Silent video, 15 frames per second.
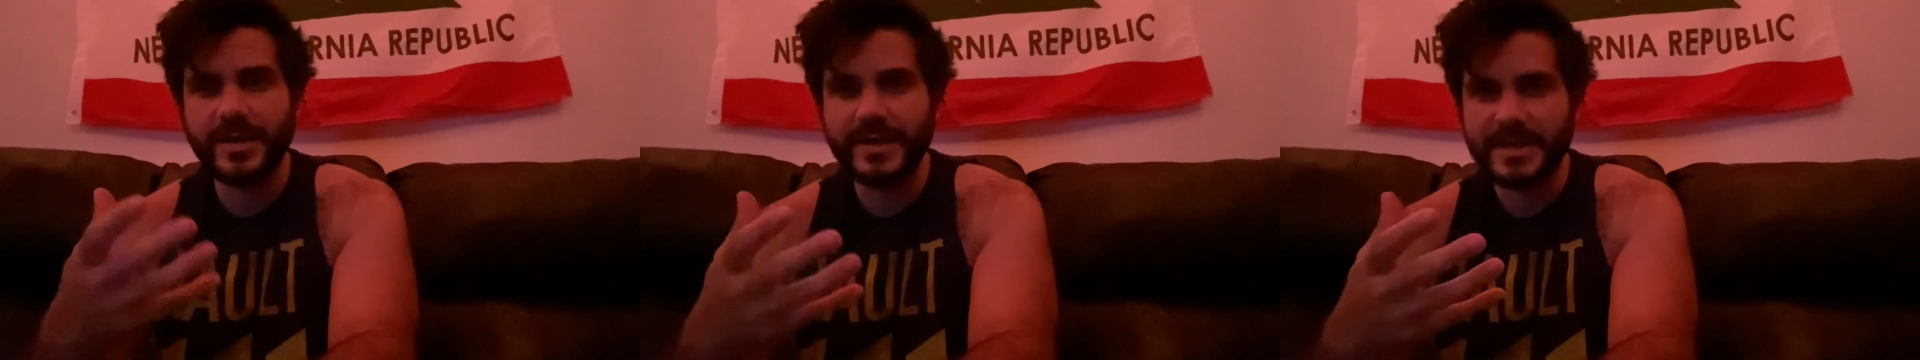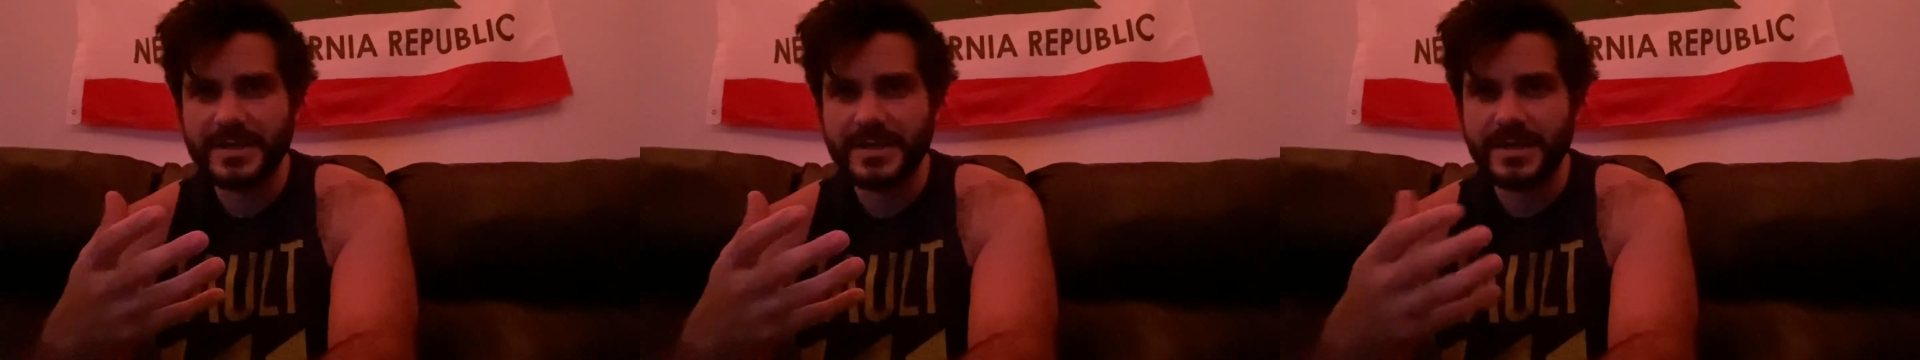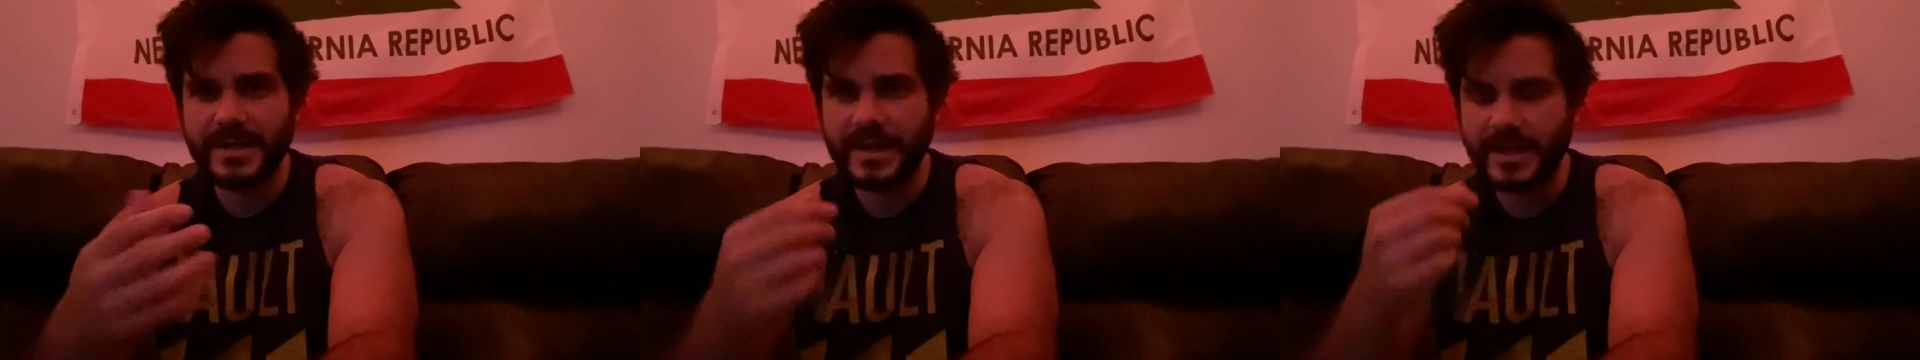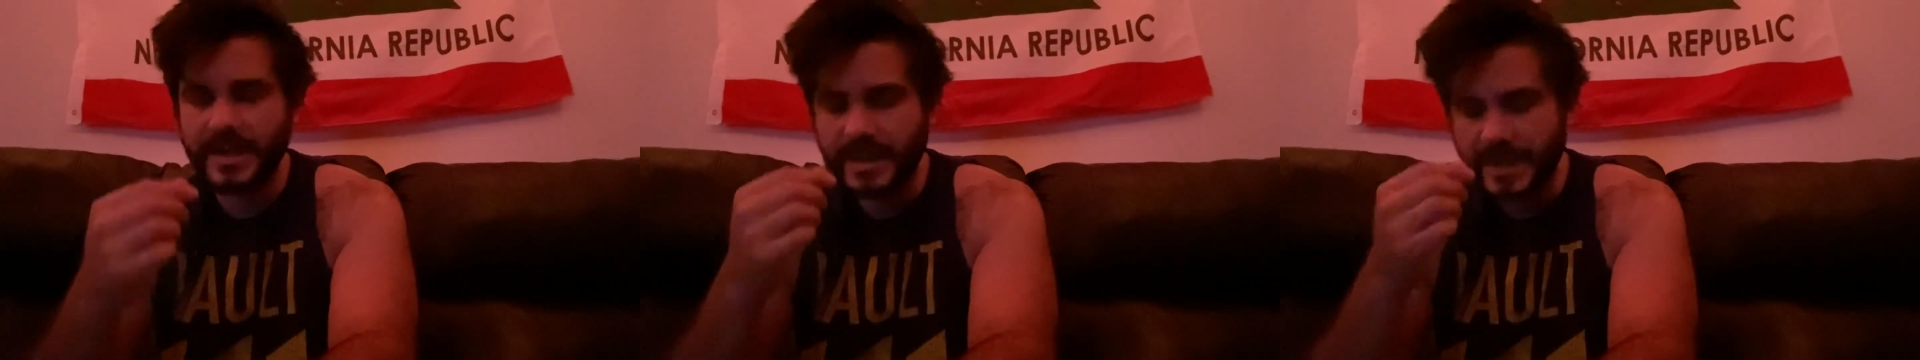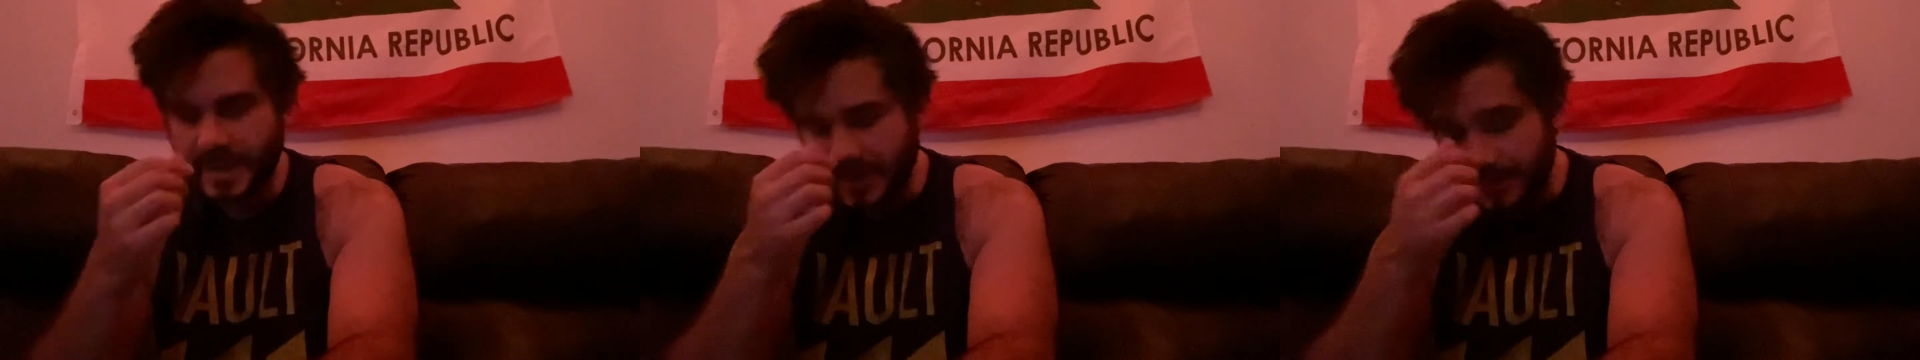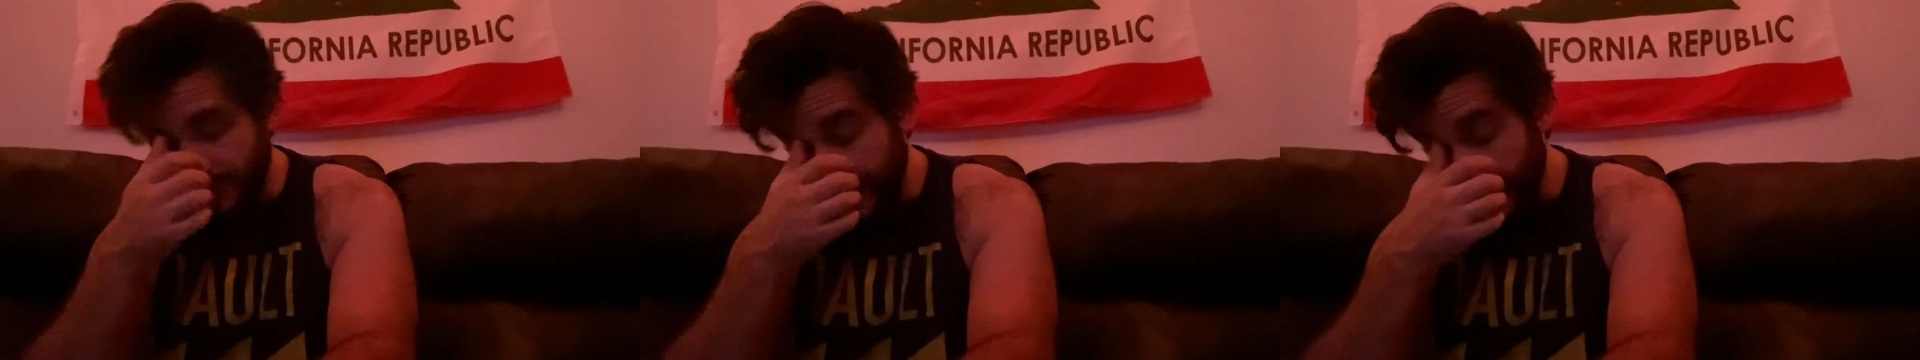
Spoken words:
1988.